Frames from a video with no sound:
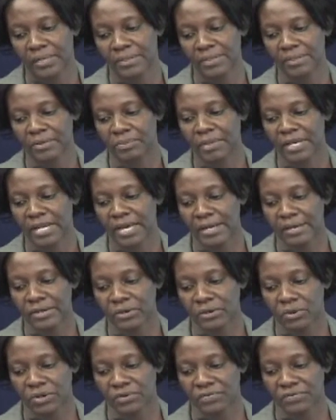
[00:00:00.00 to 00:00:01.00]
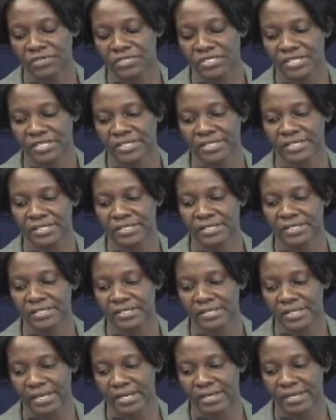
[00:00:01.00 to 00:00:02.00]
The black coefficient
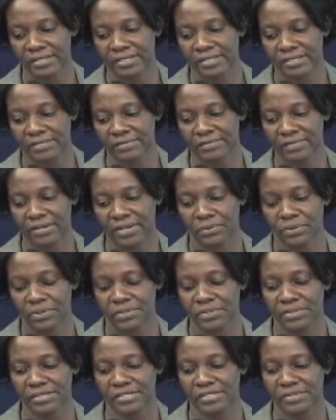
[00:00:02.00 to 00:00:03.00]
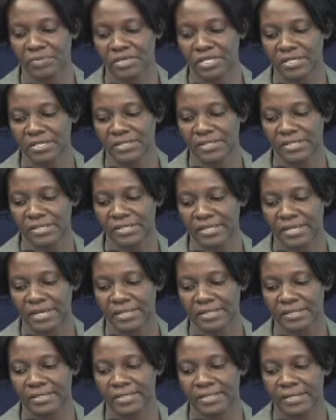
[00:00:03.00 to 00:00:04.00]
is negative, and what this means is
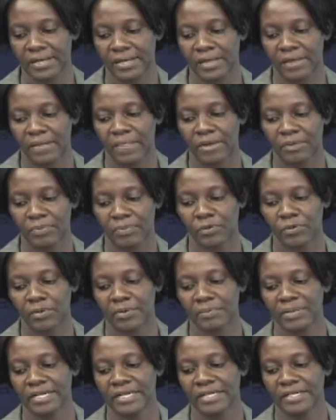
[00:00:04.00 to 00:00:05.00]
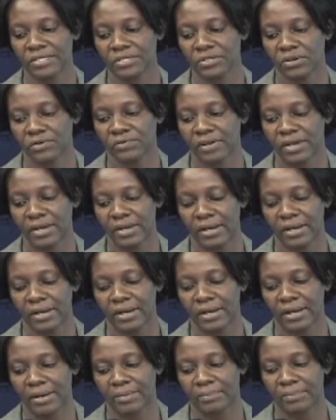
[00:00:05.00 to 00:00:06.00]
that the probability of
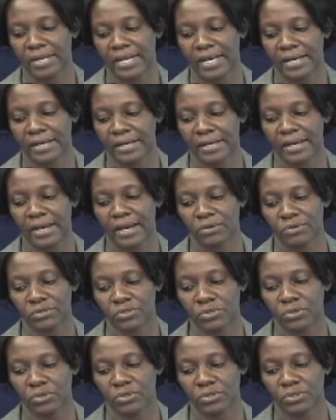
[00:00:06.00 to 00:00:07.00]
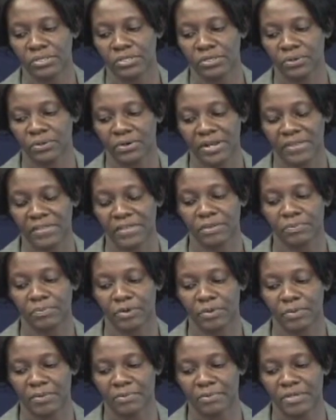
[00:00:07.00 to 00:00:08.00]
a black household, or rather the
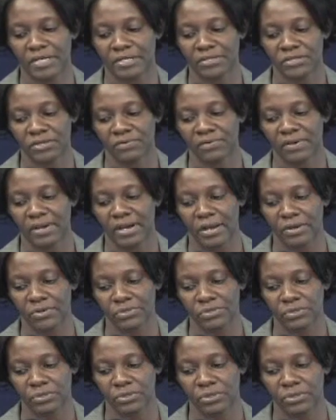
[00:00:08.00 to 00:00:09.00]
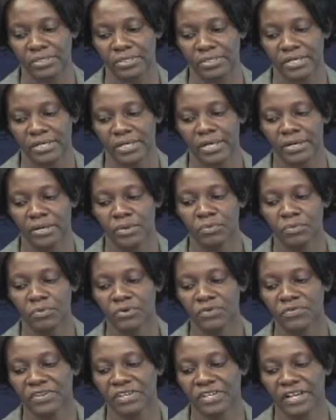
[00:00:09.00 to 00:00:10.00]
probability of a household
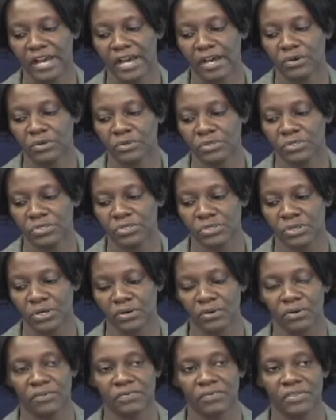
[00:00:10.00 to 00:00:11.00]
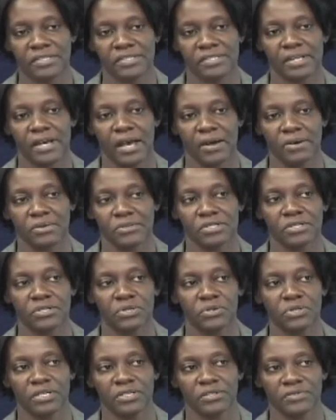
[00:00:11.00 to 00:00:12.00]
moving out of this housing
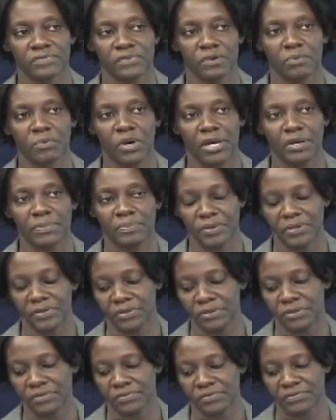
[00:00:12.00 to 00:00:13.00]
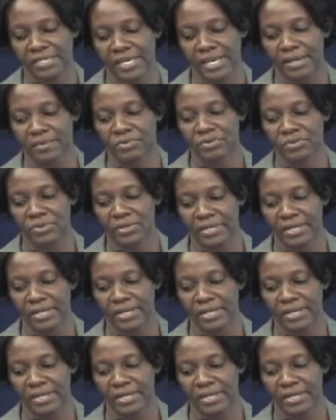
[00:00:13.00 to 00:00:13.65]
unit from one period of time to the